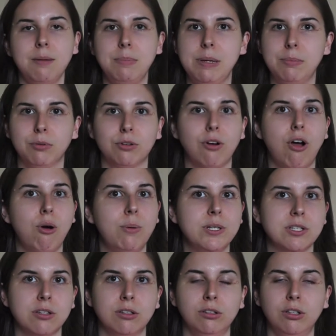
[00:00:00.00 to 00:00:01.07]
People are
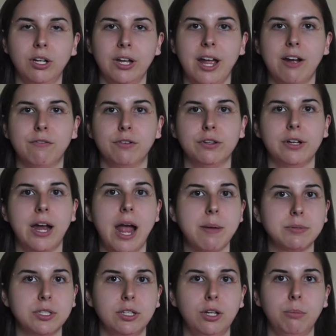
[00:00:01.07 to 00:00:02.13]
always on the lookout for their
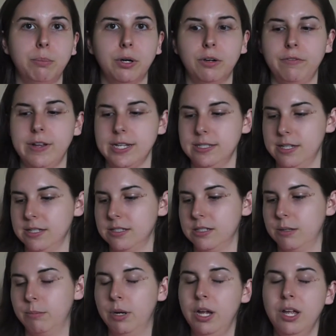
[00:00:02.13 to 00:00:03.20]
absolute perfect
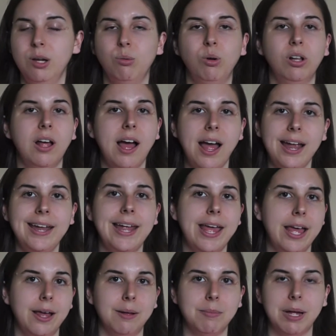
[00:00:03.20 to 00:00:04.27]
system. Well, I
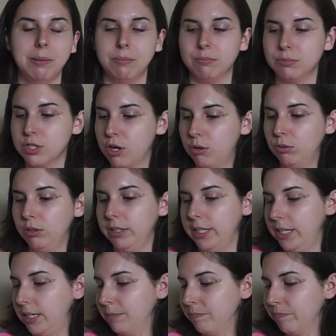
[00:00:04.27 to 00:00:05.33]
am. I'm
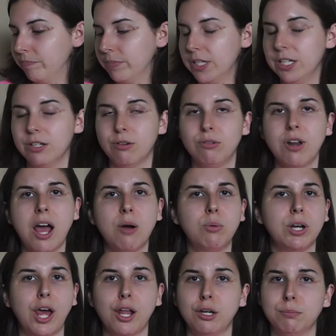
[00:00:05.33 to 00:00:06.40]
totally you know, not
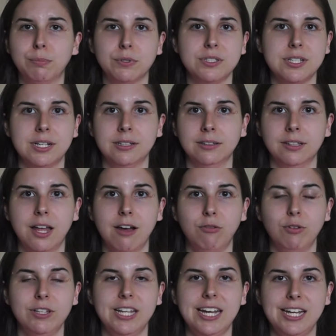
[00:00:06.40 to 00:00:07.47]
100% in love
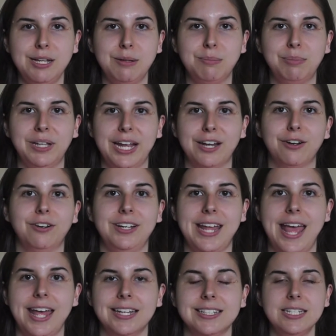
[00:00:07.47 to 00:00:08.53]
with any planner
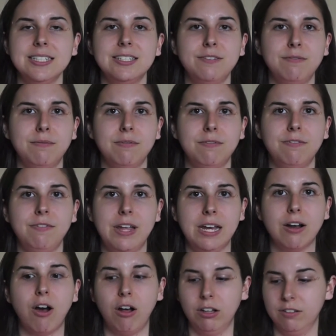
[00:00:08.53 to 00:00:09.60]
yet. It doesn't
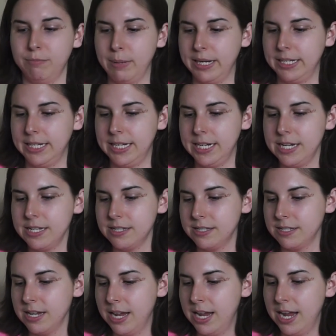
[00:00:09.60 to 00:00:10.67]
fit all of my
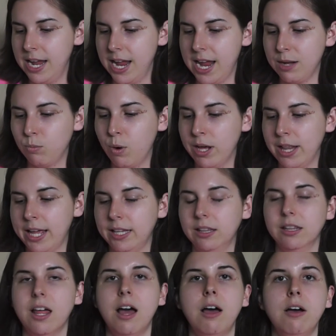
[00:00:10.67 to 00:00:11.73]
needs. And while I
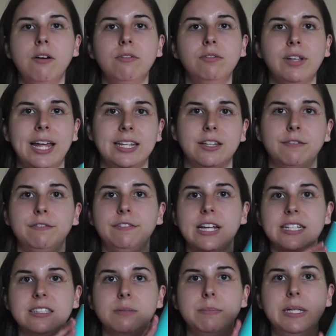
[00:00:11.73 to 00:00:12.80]
love like the
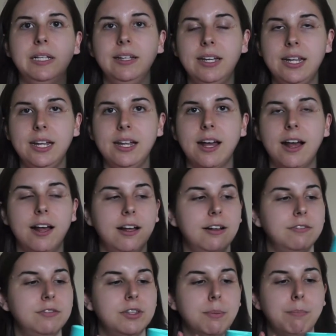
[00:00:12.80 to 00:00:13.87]
flexibility
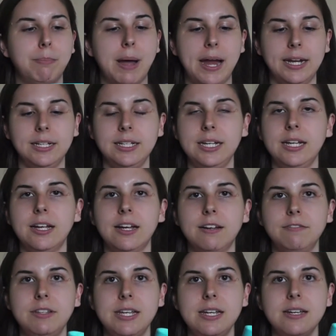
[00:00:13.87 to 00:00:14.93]
of the binding
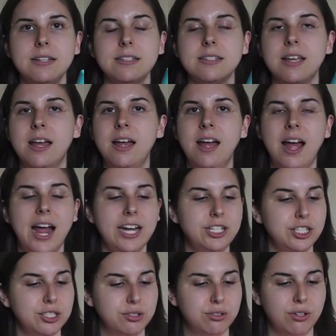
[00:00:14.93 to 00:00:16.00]
of these, I
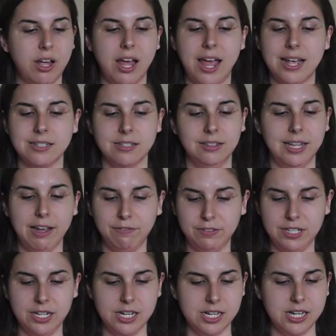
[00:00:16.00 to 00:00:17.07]
just, as a
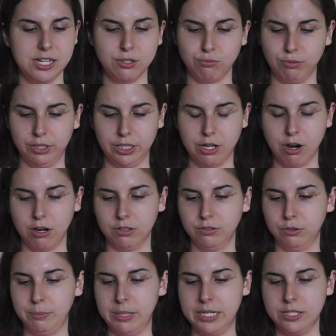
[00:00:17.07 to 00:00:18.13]
lefty, it is really hard
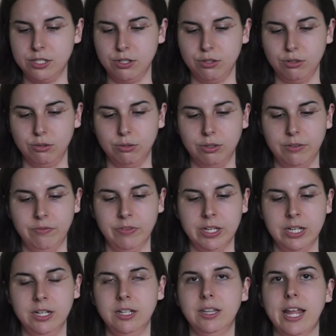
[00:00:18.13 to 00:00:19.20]
for me to
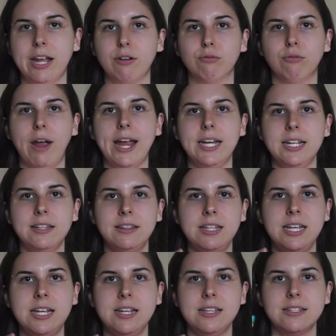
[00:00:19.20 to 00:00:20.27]
like write in
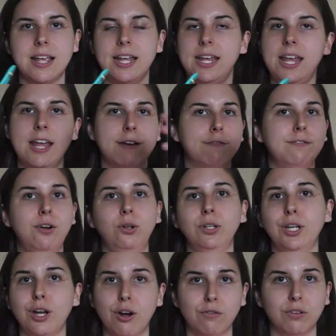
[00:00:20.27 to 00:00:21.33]
these. I can't fold
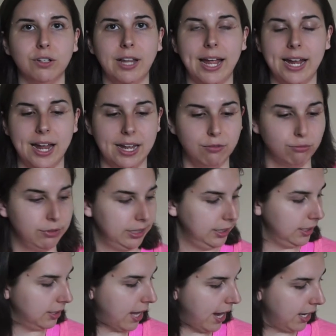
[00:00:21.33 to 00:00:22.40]
it over like I
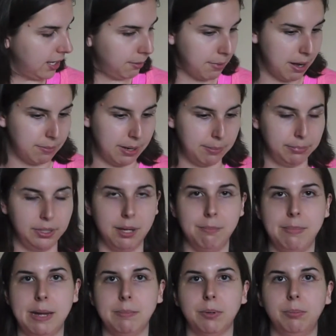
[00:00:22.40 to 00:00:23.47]
really like about my
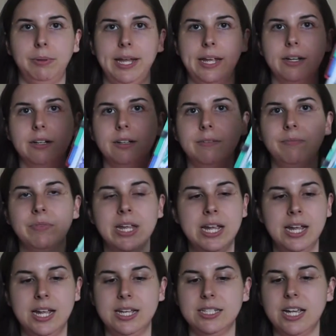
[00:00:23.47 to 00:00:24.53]
Plum Paper Planner
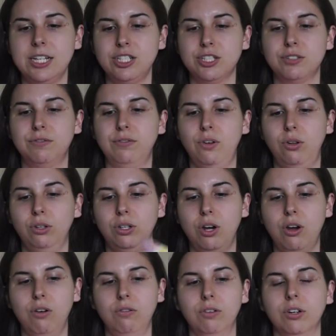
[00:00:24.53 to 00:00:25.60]
is I just fold
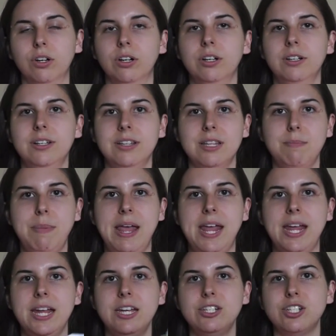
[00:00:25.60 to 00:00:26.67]
over the
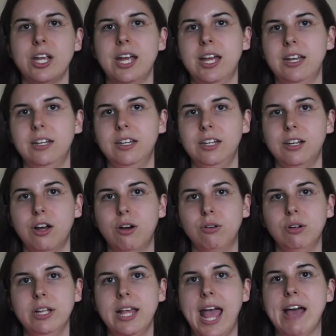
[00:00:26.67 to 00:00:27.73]
page and, you
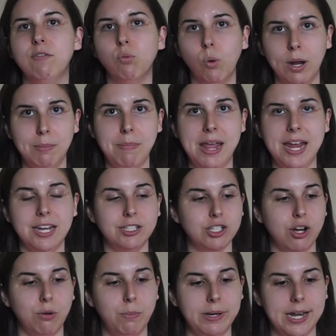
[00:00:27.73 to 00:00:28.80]
know, have one
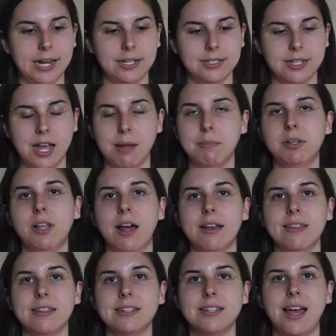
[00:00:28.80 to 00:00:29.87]
page open at a time a
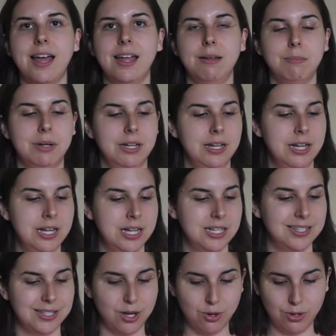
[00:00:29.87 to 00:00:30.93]
lot of the time.
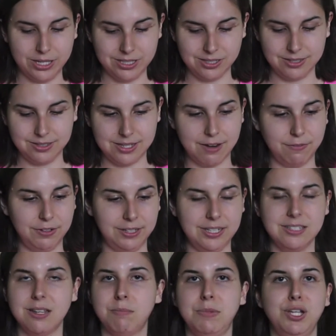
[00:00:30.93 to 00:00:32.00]
So it's
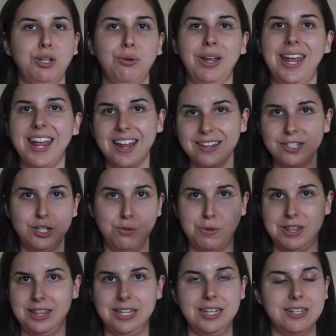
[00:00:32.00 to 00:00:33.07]
definitely something you can't do
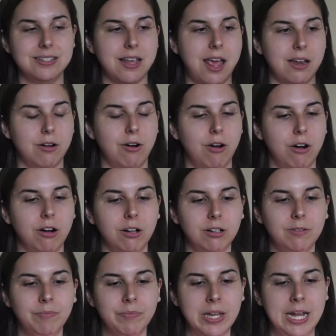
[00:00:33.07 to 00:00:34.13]
with these at
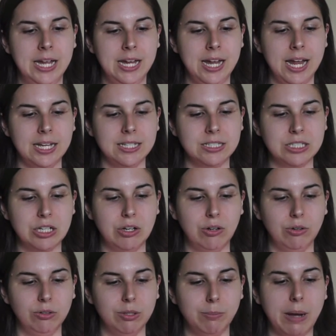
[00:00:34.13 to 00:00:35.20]
all. And
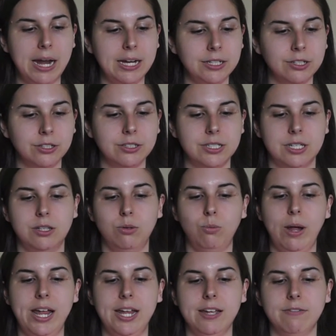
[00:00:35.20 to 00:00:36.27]
so the binder's in the
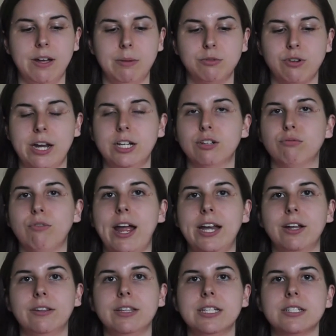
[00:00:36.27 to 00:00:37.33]
way if I'm trying to write
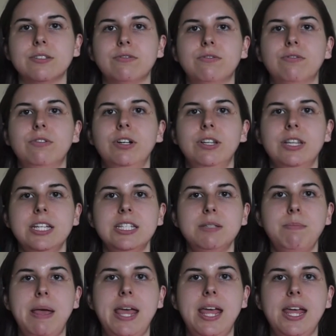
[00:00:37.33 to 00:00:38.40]
on this,
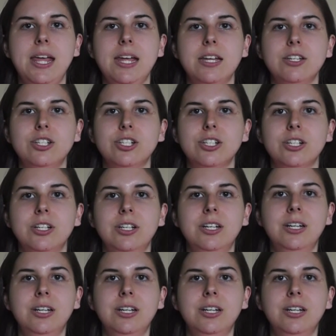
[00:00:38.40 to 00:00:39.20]
this page.